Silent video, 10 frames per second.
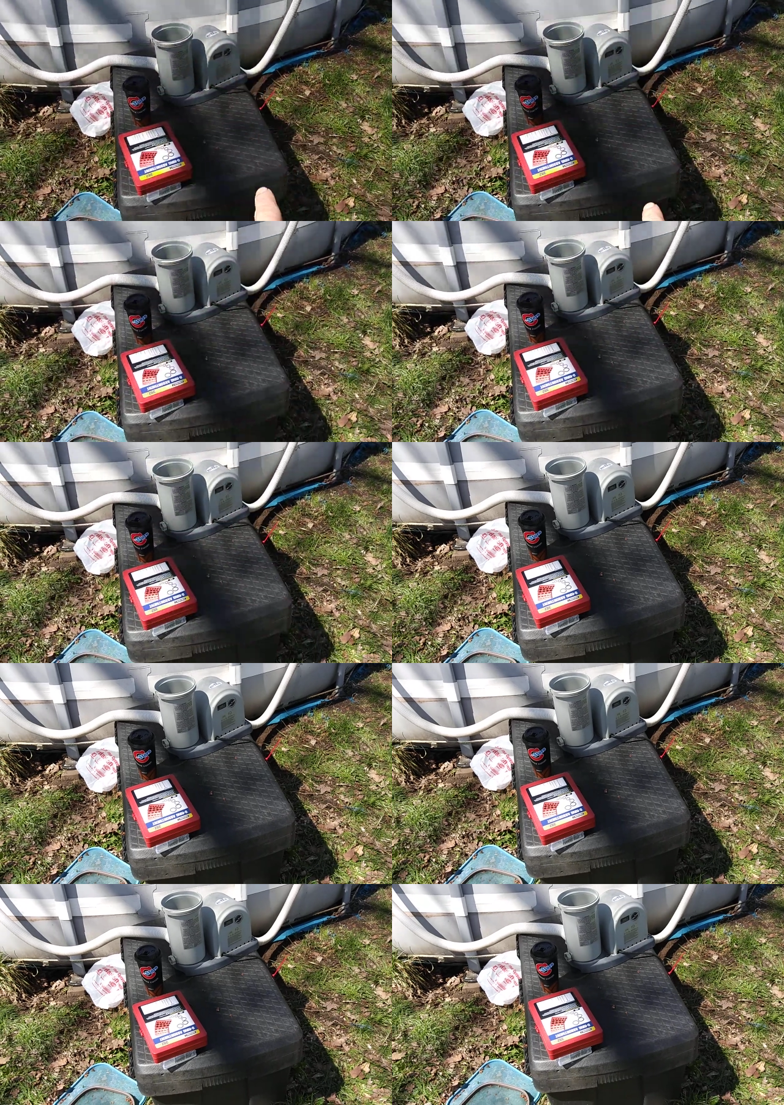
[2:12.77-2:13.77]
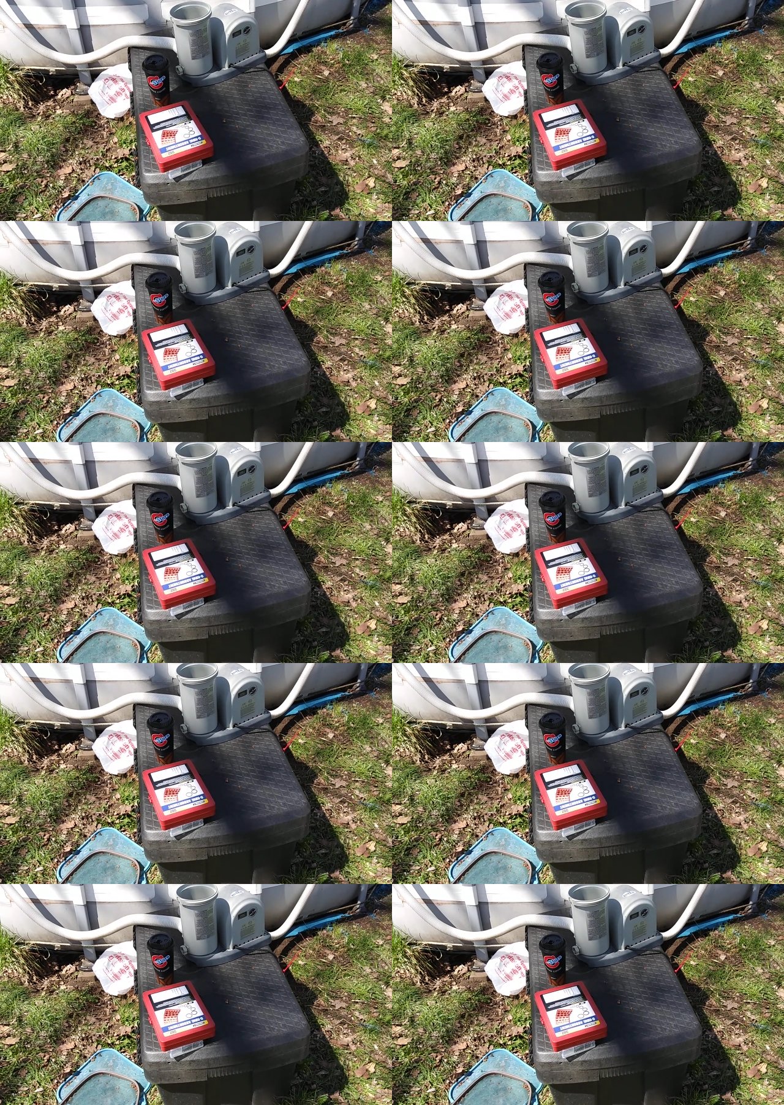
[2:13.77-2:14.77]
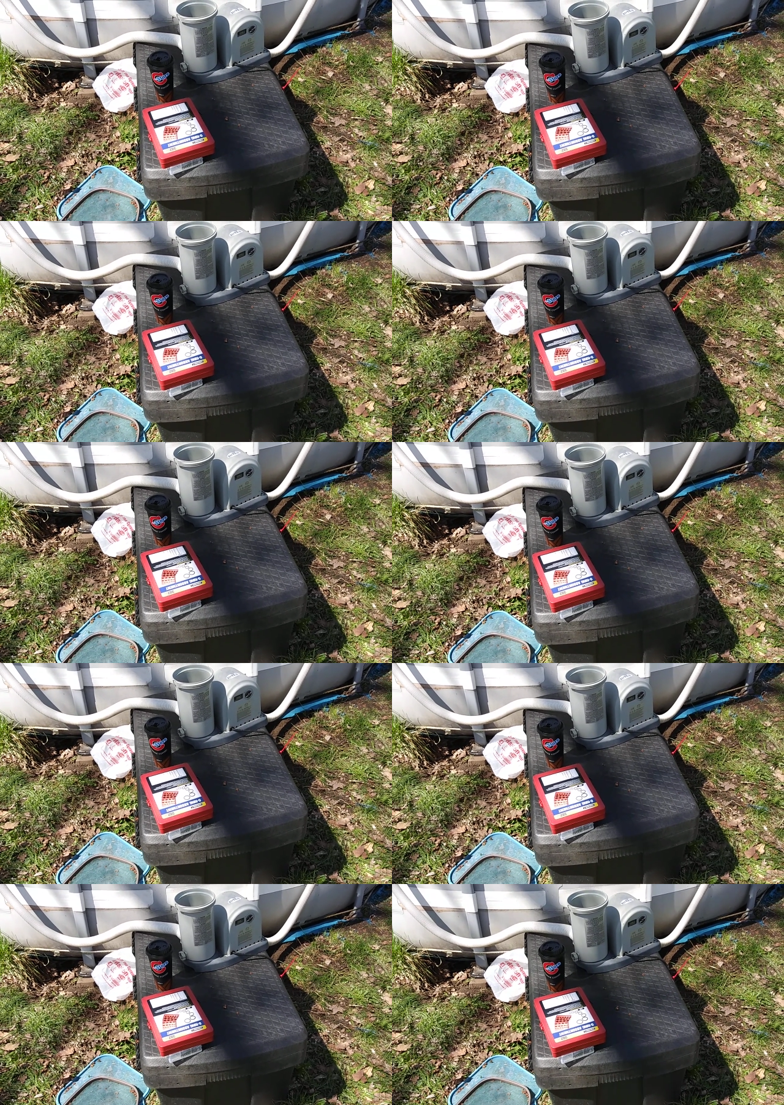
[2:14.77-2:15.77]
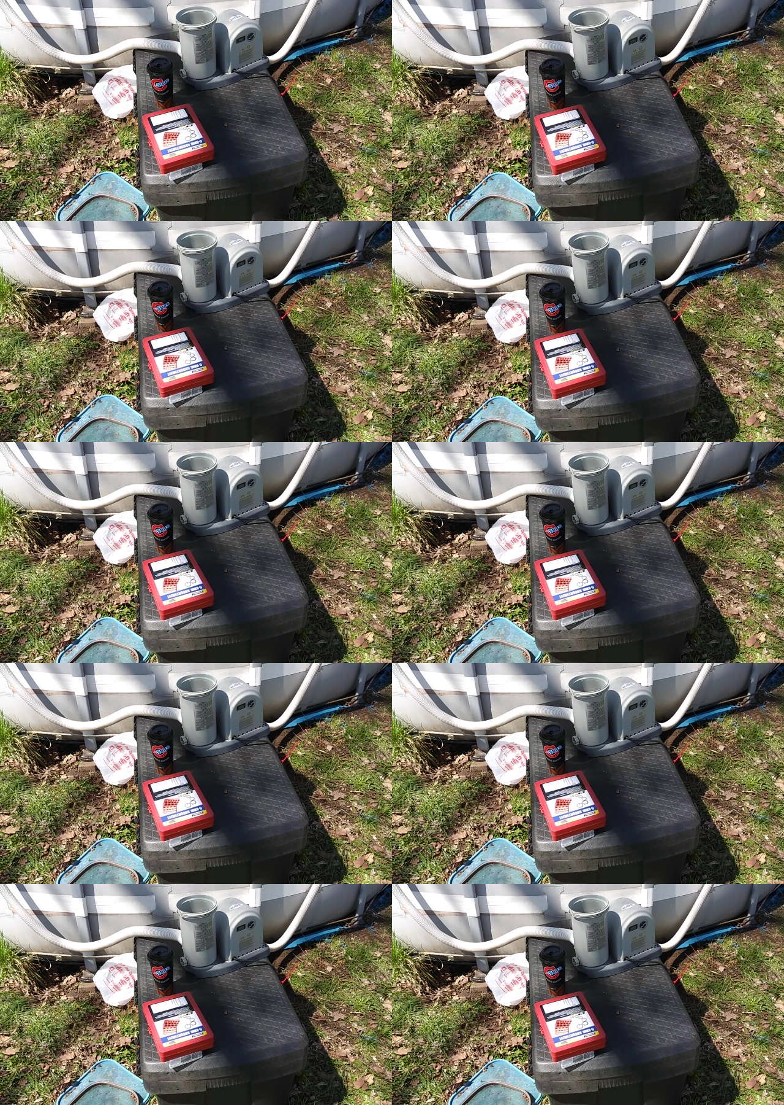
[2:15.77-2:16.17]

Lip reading: [unreadable: no face in view]